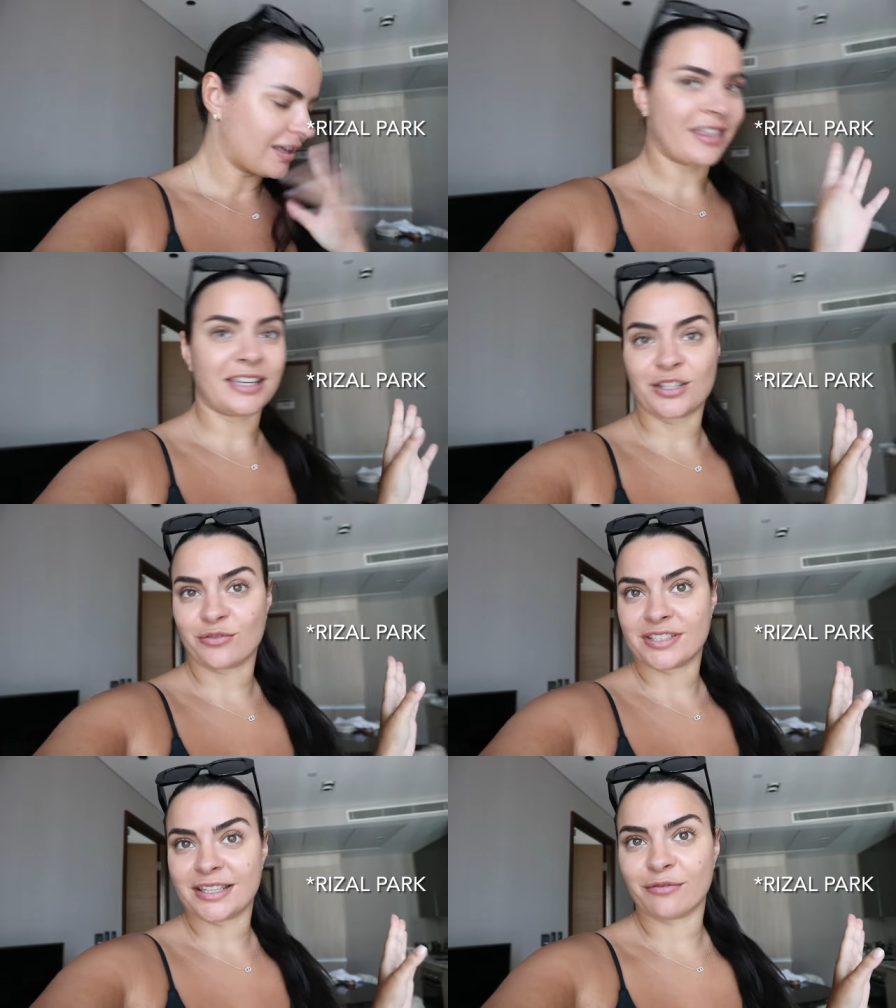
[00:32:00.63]
I think it's
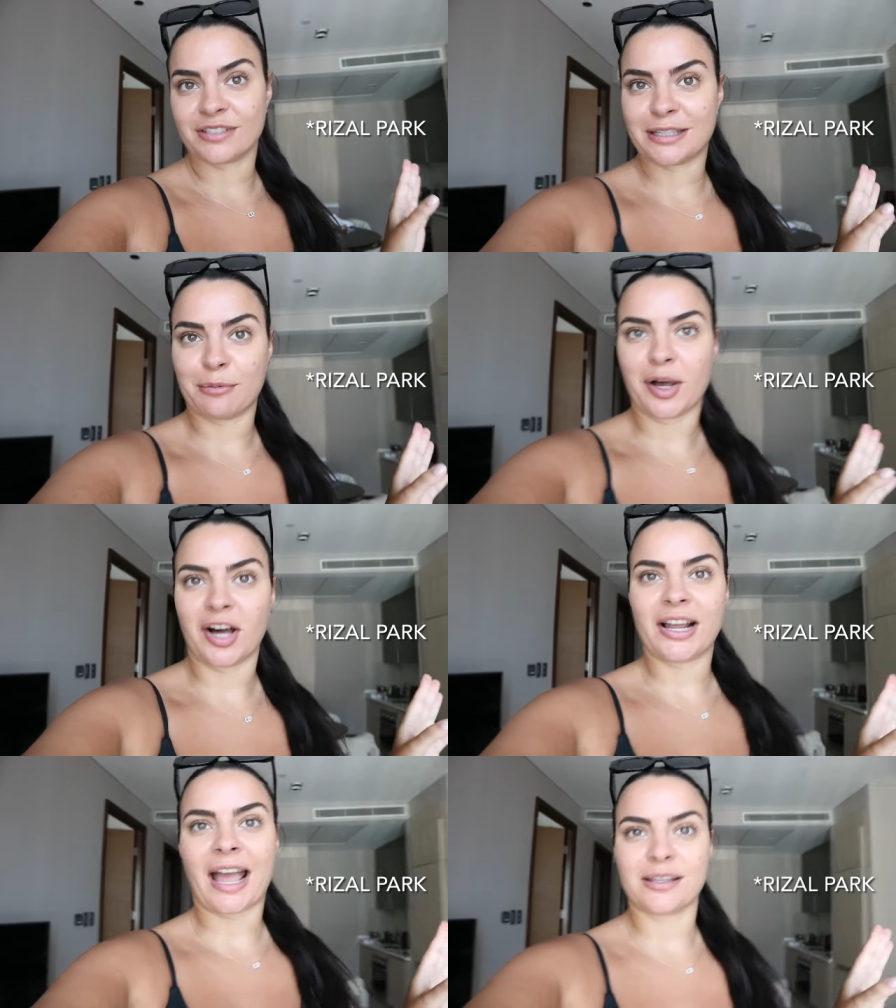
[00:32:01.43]
Rizla. Rizla
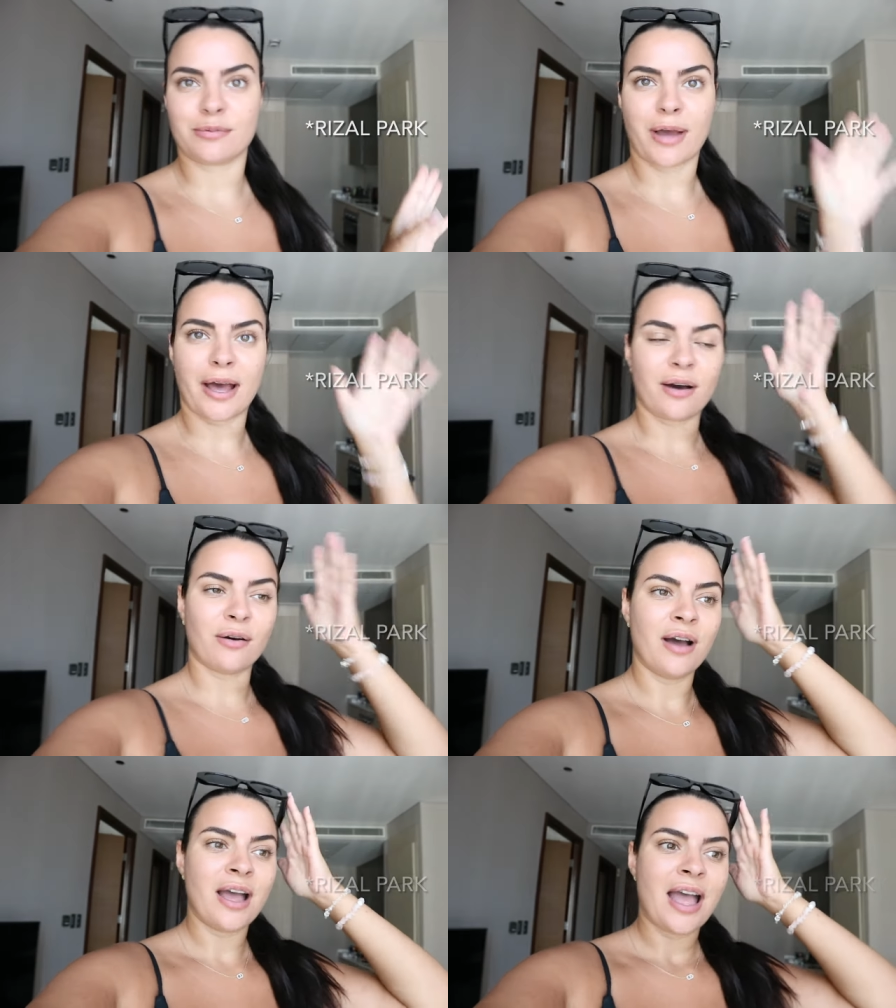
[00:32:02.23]
Park as well.